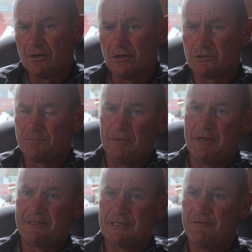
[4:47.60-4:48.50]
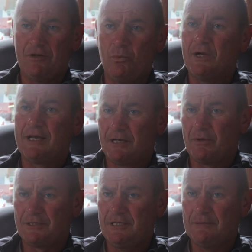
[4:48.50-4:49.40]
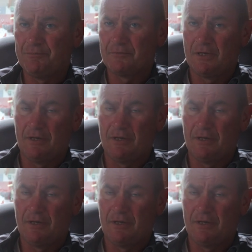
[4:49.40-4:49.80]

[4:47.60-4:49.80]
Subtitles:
because people like Tyreek will get in our team,